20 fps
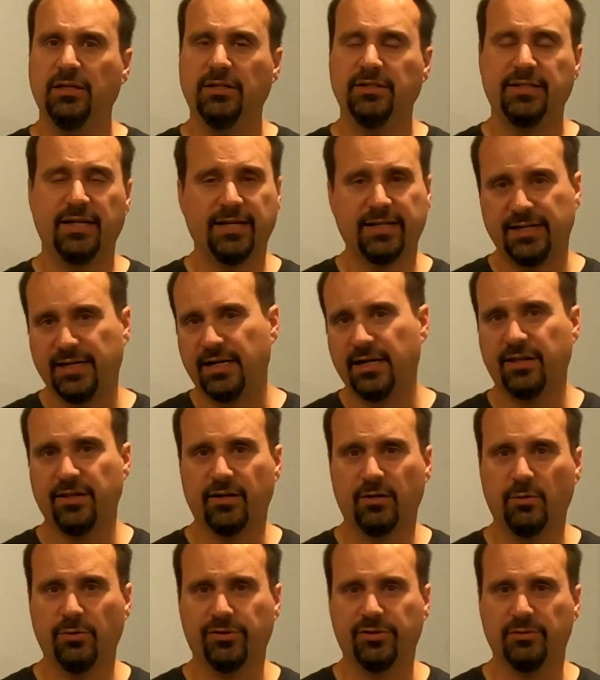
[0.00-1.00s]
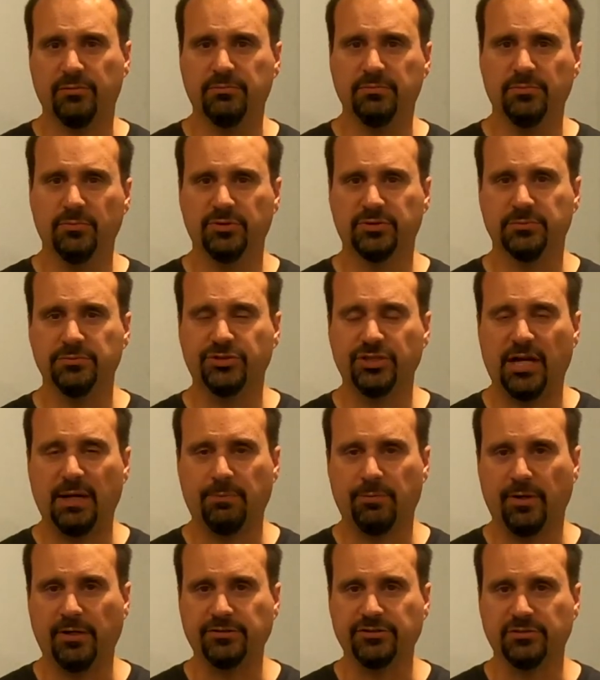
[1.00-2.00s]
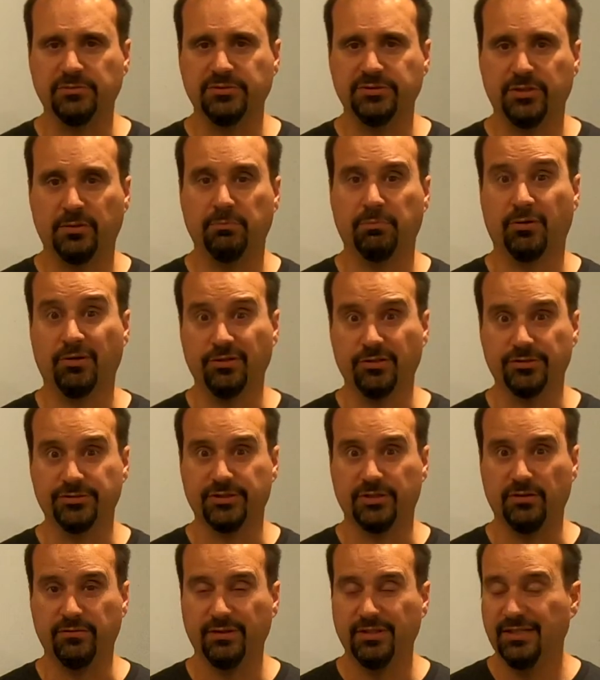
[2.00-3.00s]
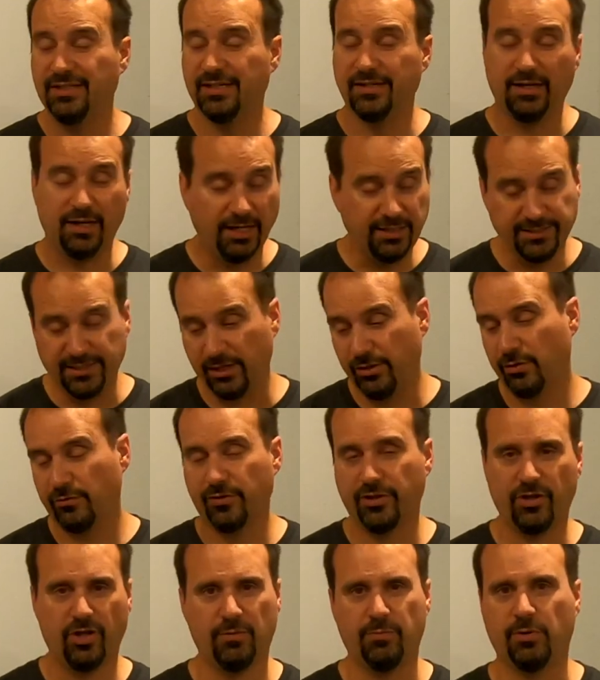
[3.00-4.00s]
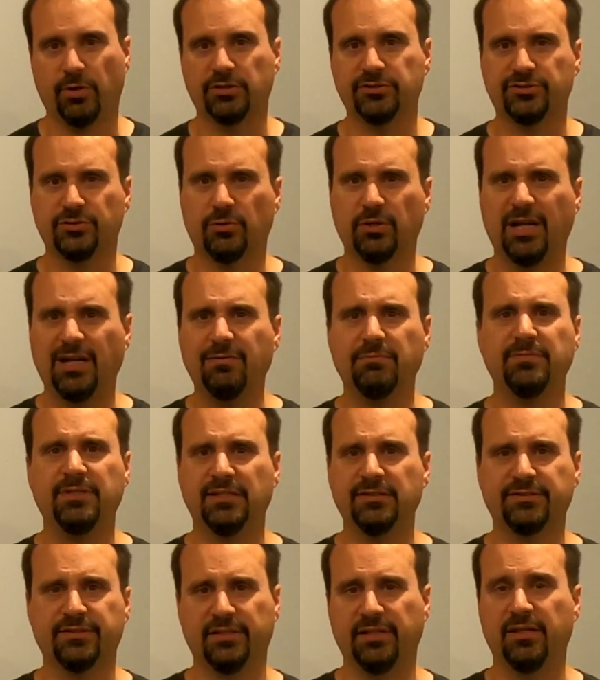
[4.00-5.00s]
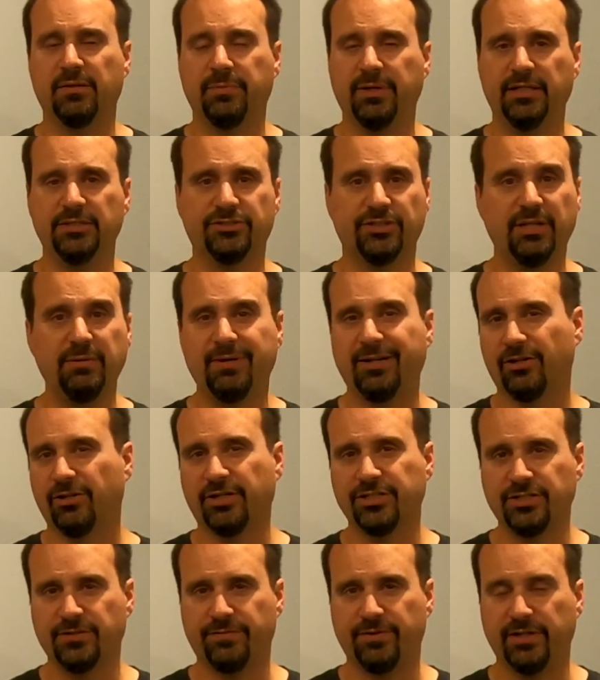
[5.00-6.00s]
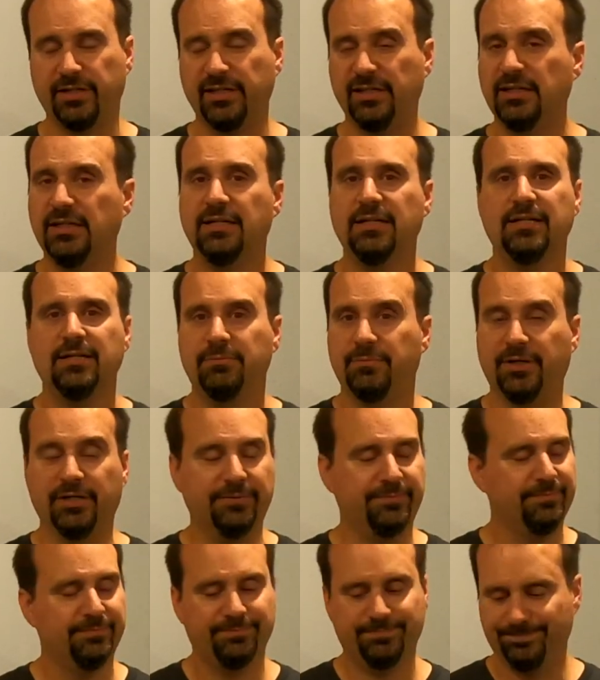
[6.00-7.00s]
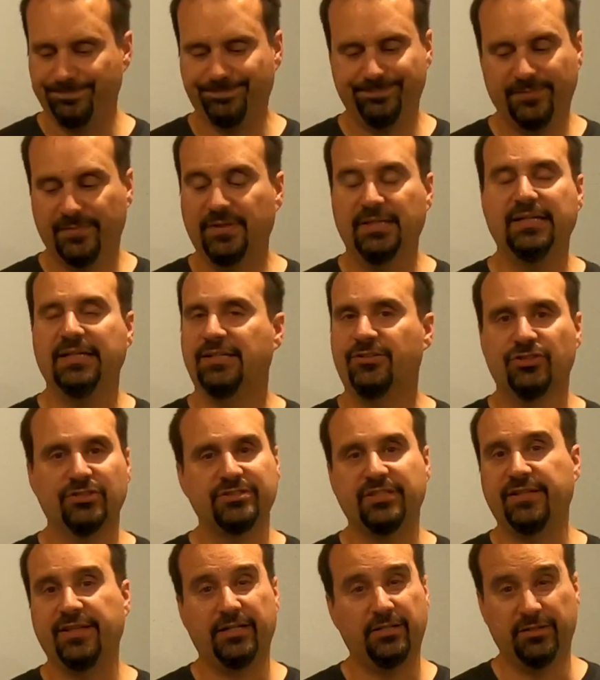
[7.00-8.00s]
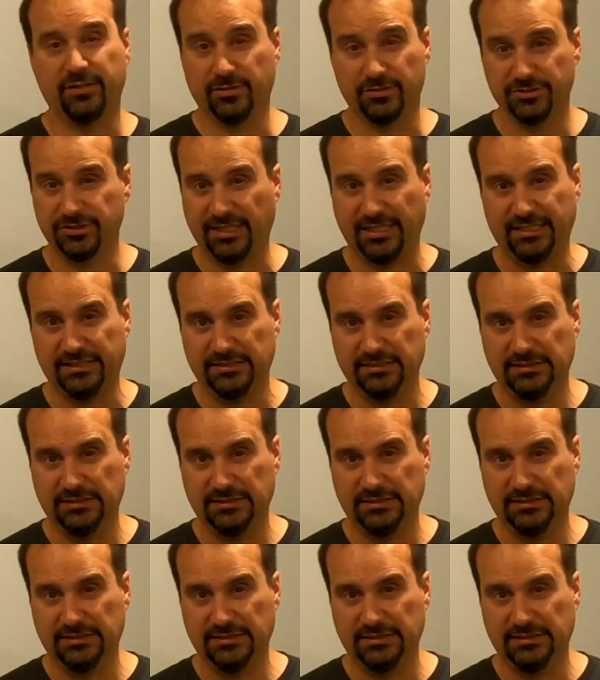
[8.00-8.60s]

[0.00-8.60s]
Take it out of there with some, with some shop rags so you don't burn yourself, and hightail it over to the auto parts store and have them test it on the bench. They might look at you funny, but it's just what they don't understand.